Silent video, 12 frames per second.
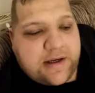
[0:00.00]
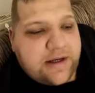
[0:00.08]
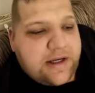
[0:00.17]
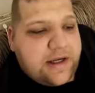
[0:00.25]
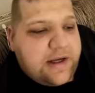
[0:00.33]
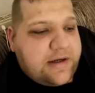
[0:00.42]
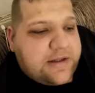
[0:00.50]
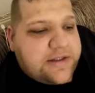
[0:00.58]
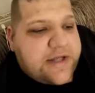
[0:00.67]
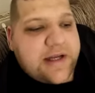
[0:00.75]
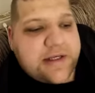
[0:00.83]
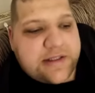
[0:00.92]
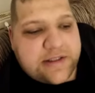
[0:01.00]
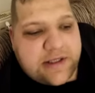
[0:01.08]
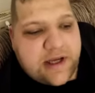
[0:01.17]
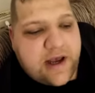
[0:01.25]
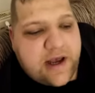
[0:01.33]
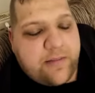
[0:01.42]
in a sense,
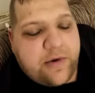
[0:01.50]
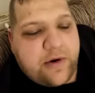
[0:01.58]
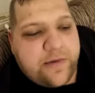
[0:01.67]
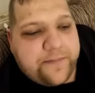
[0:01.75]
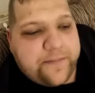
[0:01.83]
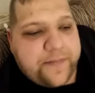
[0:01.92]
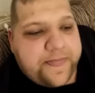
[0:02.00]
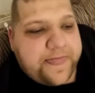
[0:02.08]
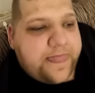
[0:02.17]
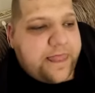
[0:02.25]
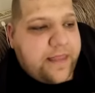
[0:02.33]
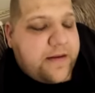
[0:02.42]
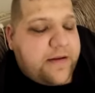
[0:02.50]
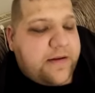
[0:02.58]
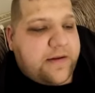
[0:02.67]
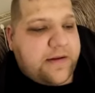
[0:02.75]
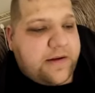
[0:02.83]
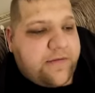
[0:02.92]
yeah, but
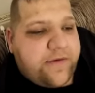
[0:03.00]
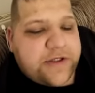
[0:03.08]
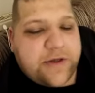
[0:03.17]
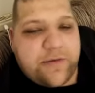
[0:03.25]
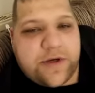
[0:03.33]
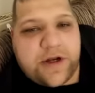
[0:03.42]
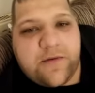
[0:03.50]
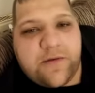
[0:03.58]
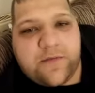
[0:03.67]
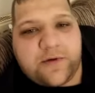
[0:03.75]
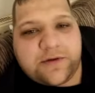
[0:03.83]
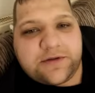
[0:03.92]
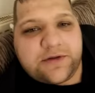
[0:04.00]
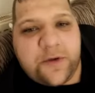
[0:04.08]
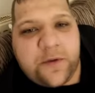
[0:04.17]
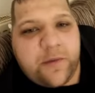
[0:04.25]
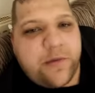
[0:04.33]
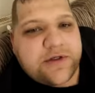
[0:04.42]
obviously we don't want no
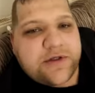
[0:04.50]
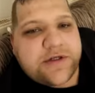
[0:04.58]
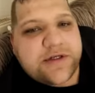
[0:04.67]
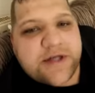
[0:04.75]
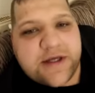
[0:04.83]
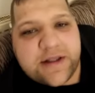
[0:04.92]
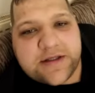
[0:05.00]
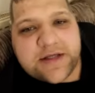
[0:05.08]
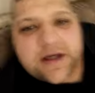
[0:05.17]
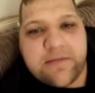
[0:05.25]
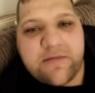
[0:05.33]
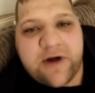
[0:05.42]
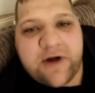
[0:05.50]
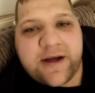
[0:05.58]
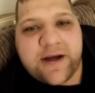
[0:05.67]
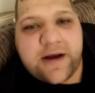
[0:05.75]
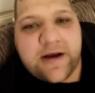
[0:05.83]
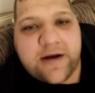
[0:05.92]
one wants to see the team
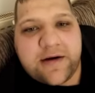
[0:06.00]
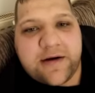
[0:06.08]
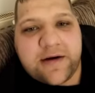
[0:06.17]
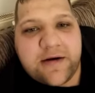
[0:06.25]
relegated.